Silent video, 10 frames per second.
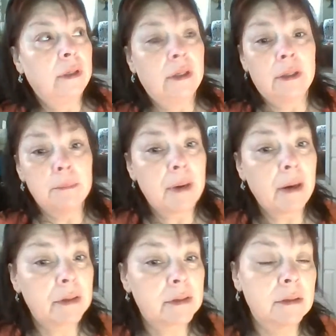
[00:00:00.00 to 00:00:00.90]
In
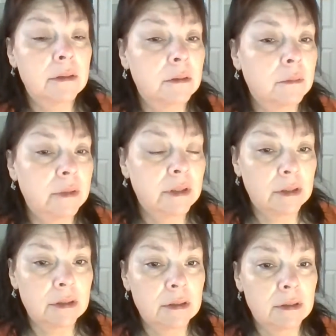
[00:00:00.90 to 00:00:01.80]
comparison to what
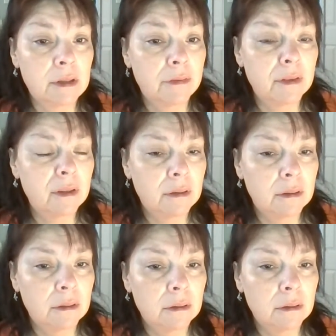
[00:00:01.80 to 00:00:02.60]
Jesus suffered,